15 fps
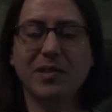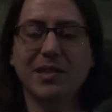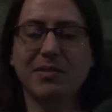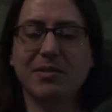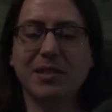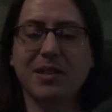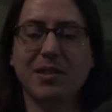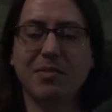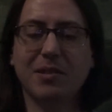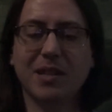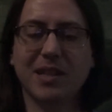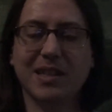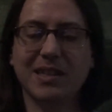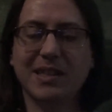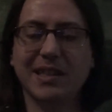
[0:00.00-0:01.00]
so I don't know where
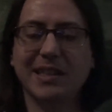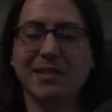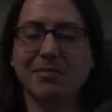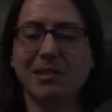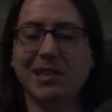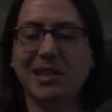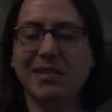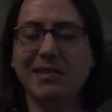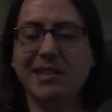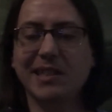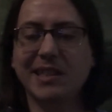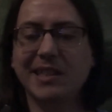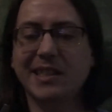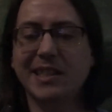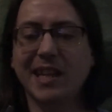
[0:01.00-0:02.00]
that is, so I'm just using a
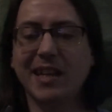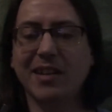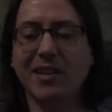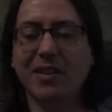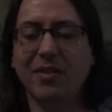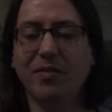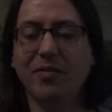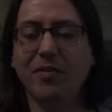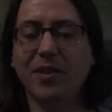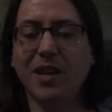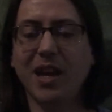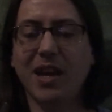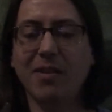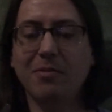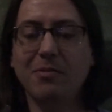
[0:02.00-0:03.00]
steak knife for
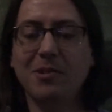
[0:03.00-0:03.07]
now.